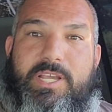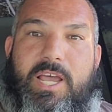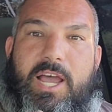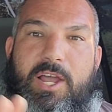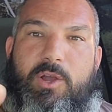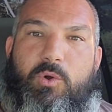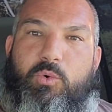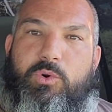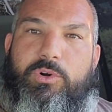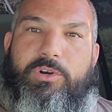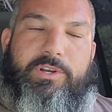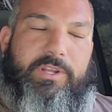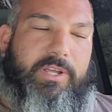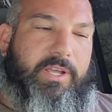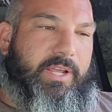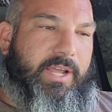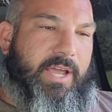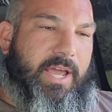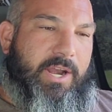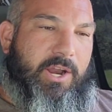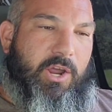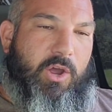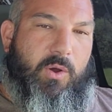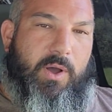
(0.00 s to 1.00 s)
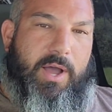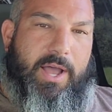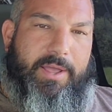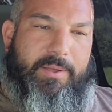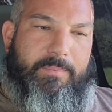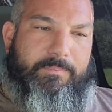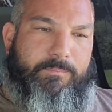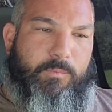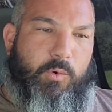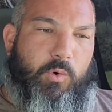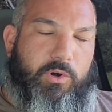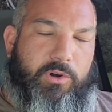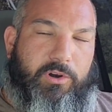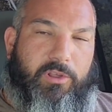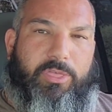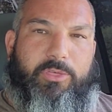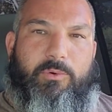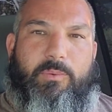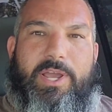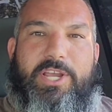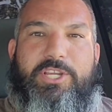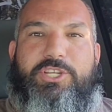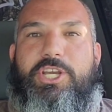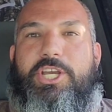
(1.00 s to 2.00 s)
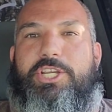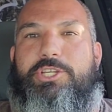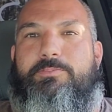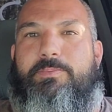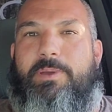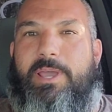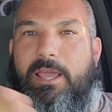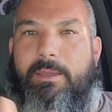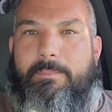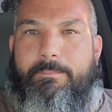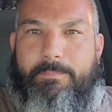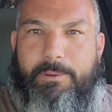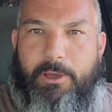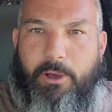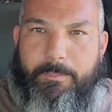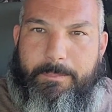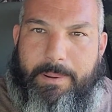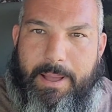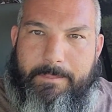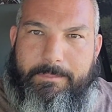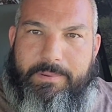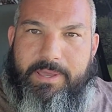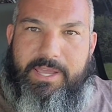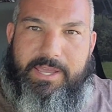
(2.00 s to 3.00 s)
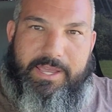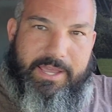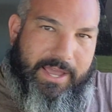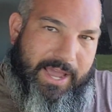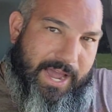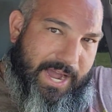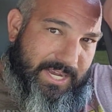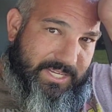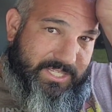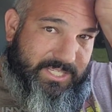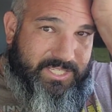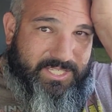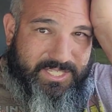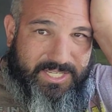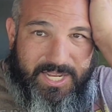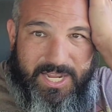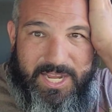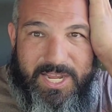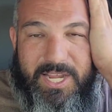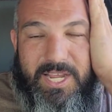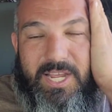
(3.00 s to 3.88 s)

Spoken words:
I ordered it. I ordered it through HHP, built by BES.